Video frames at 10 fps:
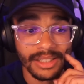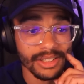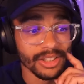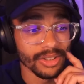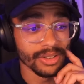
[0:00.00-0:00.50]

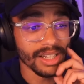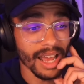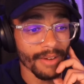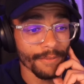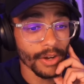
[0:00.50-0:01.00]
Dude,
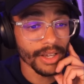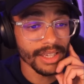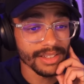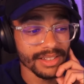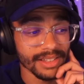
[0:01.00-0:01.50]
that
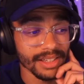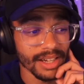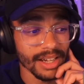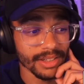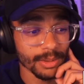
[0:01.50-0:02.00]
fucking
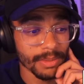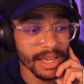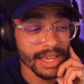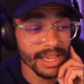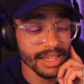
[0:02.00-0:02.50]
sucks,
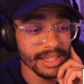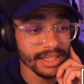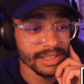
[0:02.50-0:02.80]
man.